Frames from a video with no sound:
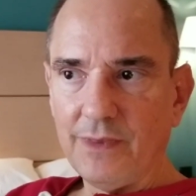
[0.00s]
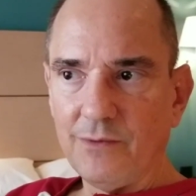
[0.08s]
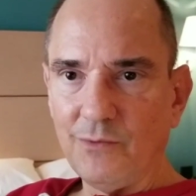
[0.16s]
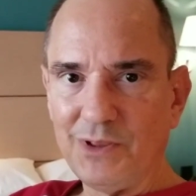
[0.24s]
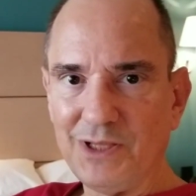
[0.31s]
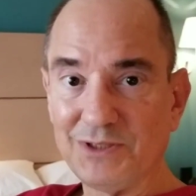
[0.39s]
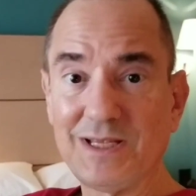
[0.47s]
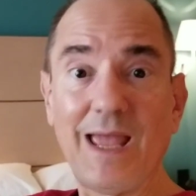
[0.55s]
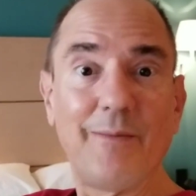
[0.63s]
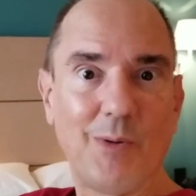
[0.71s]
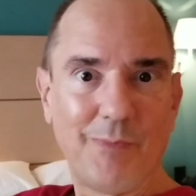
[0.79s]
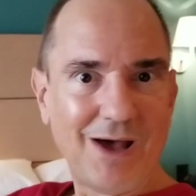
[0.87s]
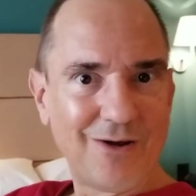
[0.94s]
with the same
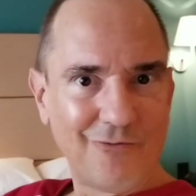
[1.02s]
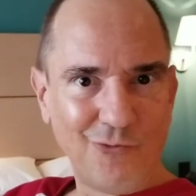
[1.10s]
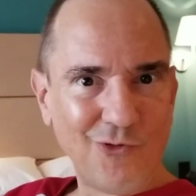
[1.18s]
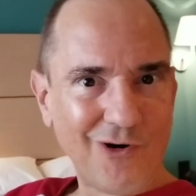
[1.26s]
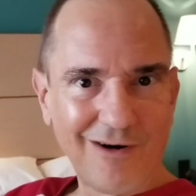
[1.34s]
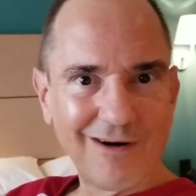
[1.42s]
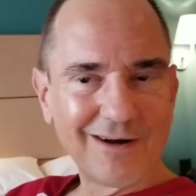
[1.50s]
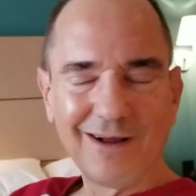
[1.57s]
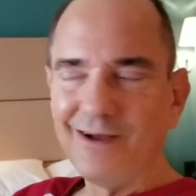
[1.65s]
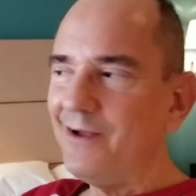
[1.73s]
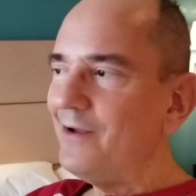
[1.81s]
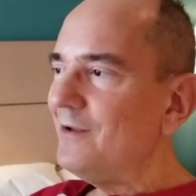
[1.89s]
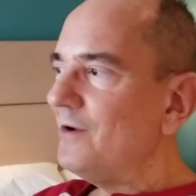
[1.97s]
amount of work,
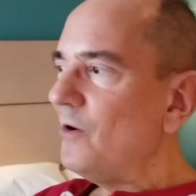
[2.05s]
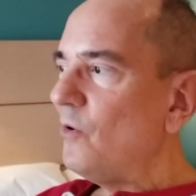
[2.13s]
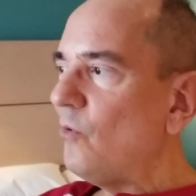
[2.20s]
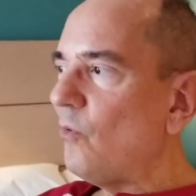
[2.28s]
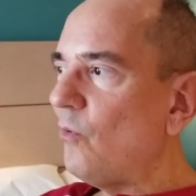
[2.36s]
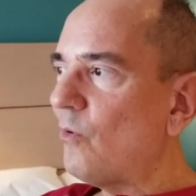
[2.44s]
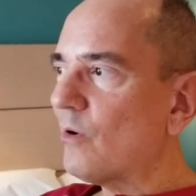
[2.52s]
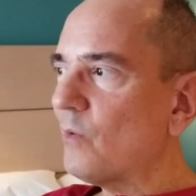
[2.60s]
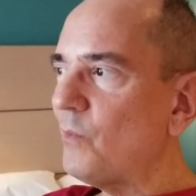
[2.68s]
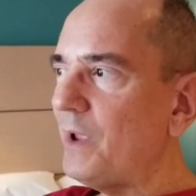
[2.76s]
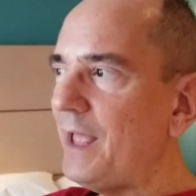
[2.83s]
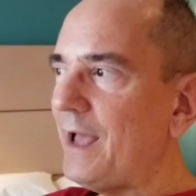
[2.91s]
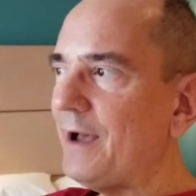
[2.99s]
or
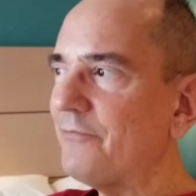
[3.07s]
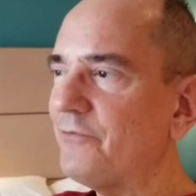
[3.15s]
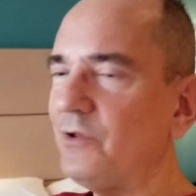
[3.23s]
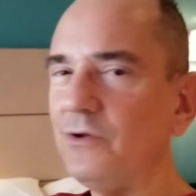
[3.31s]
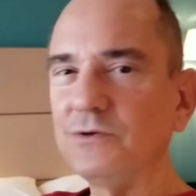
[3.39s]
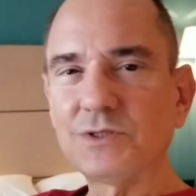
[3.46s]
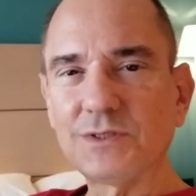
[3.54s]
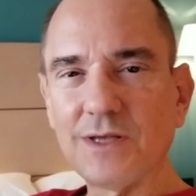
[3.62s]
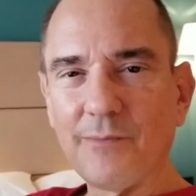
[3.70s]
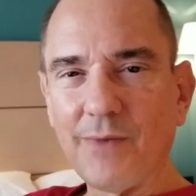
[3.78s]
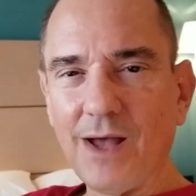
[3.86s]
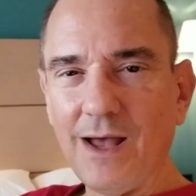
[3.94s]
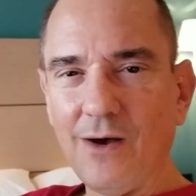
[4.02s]
we have to
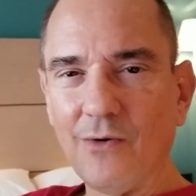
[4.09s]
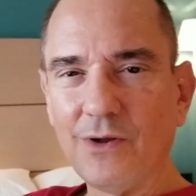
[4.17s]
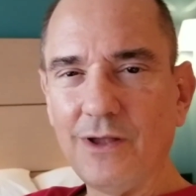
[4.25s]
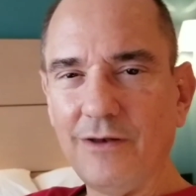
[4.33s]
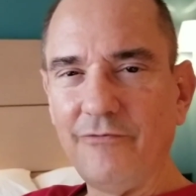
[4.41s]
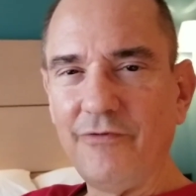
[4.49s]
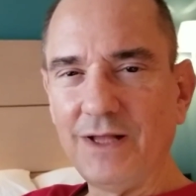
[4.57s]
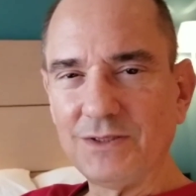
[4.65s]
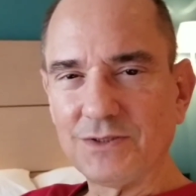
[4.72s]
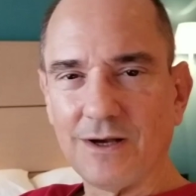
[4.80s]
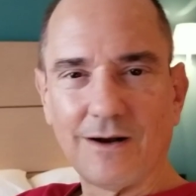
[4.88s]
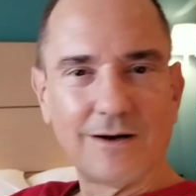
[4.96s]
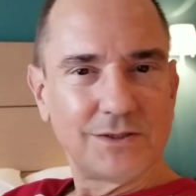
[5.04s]
somehow convince
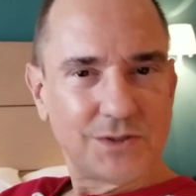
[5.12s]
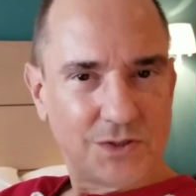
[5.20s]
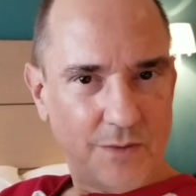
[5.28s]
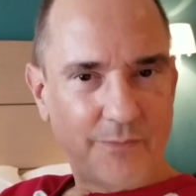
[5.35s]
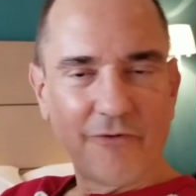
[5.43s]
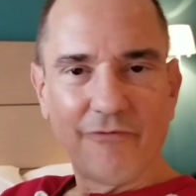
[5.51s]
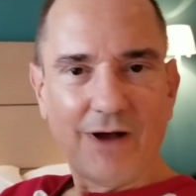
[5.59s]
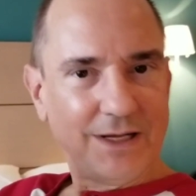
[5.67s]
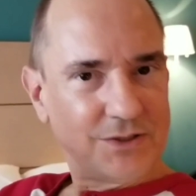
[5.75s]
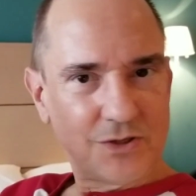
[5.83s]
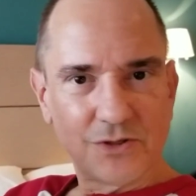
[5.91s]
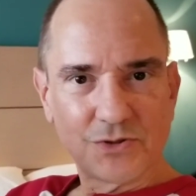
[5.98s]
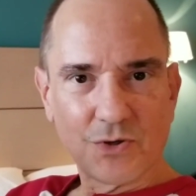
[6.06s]
our
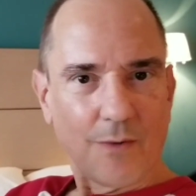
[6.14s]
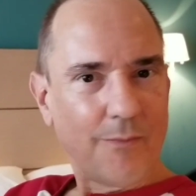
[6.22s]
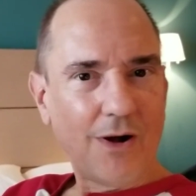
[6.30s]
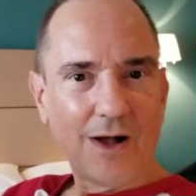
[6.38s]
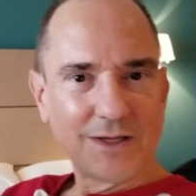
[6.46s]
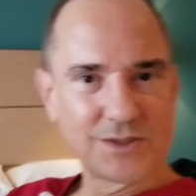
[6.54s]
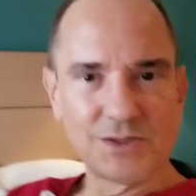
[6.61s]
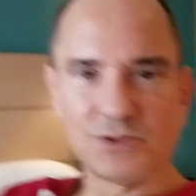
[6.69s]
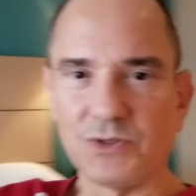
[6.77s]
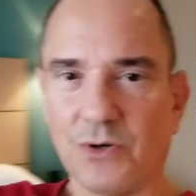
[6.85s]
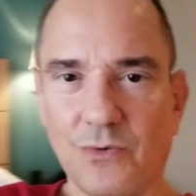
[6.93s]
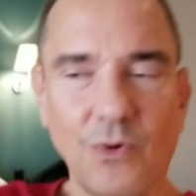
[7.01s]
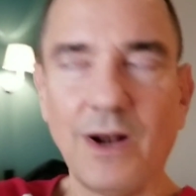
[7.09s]
supervisors or bosses
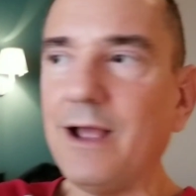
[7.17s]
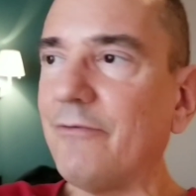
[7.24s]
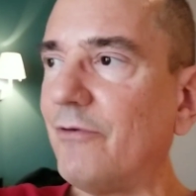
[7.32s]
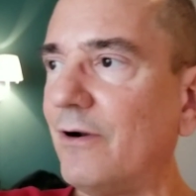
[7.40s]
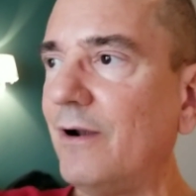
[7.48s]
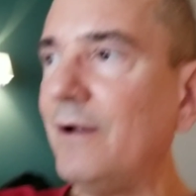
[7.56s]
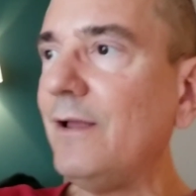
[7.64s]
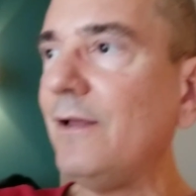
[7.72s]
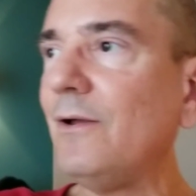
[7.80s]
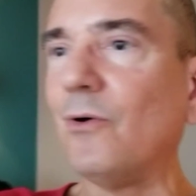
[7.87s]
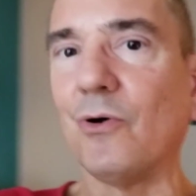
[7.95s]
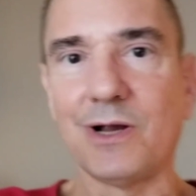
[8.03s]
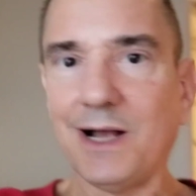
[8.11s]
or whatever,
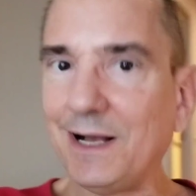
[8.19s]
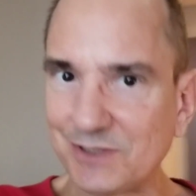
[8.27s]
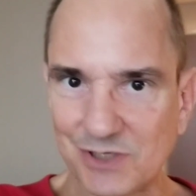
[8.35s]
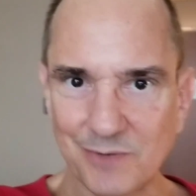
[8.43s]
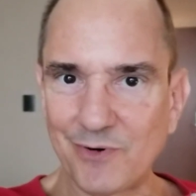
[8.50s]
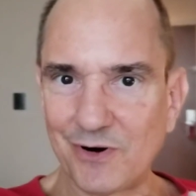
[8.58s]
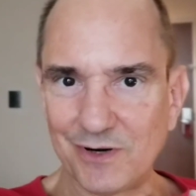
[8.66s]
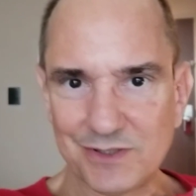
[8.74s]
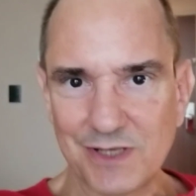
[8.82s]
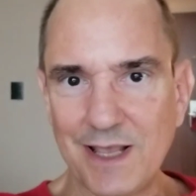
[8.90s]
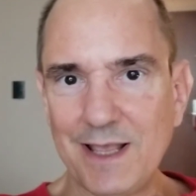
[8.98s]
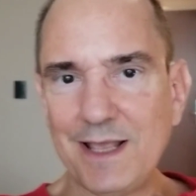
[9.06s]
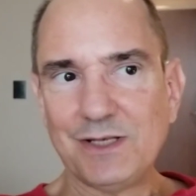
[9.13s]
or customers
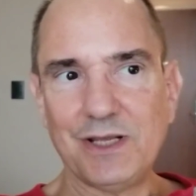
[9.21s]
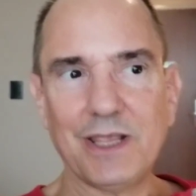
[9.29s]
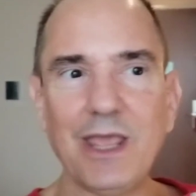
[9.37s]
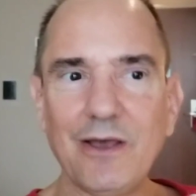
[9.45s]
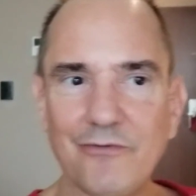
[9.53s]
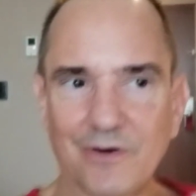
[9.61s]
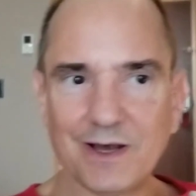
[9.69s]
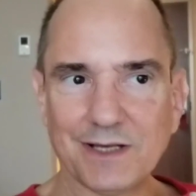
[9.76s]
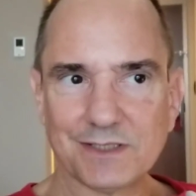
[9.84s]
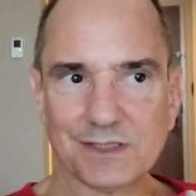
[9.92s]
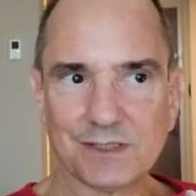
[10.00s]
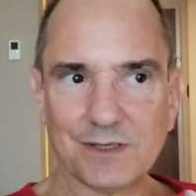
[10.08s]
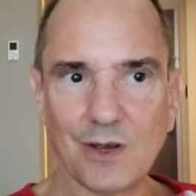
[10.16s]
to give
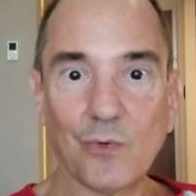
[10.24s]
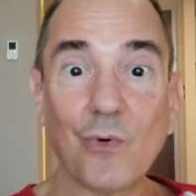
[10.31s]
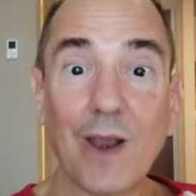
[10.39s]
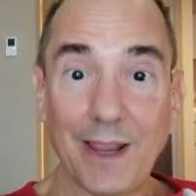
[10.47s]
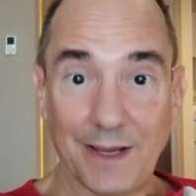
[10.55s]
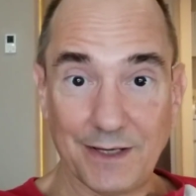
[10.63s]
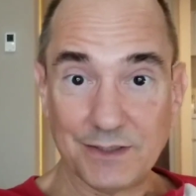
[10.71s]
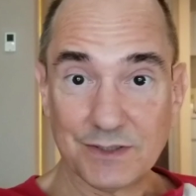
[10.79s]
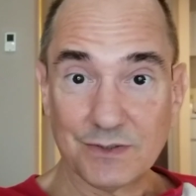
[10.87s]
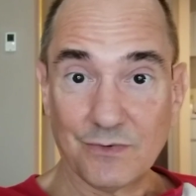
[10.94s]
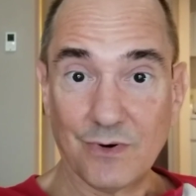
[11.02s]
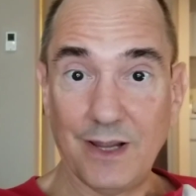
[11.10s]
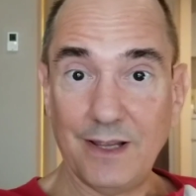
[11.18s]
us a raise,
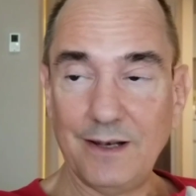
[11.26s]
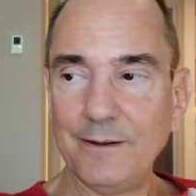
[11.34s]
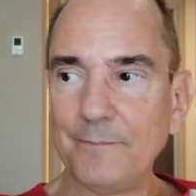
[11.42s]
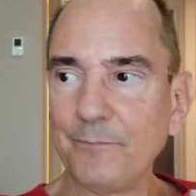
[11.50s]
right?